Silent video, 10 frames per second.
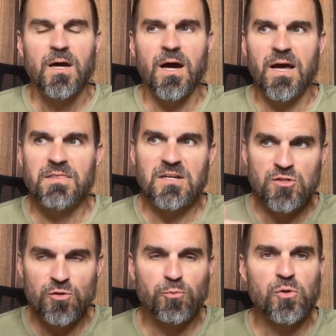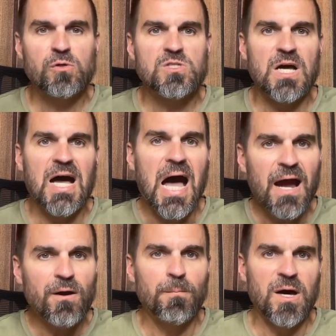uh, that do produce a
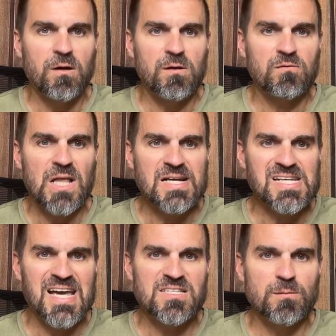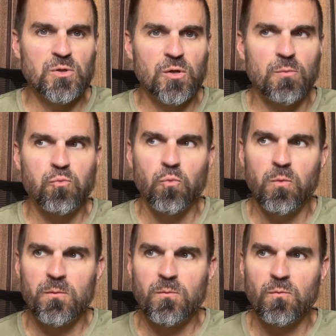higher amount of lactic acid buildup
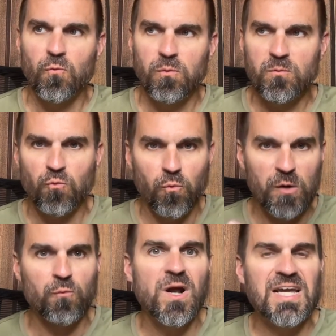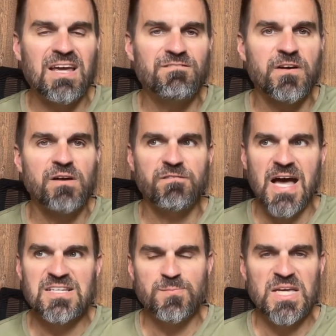when running at very
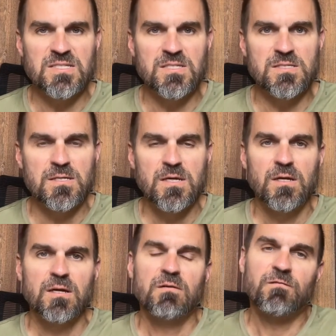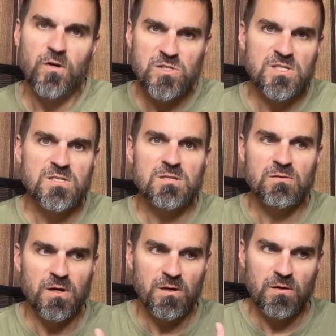fast paces versus
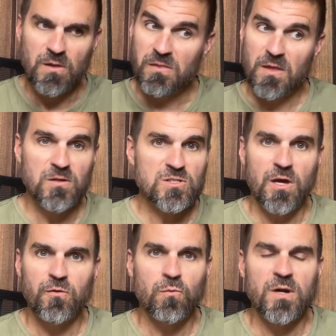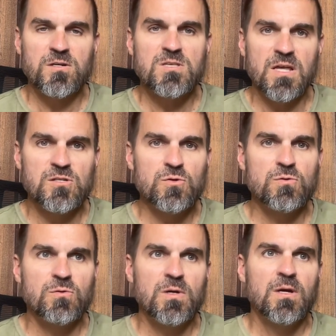the, and then there's other runners that do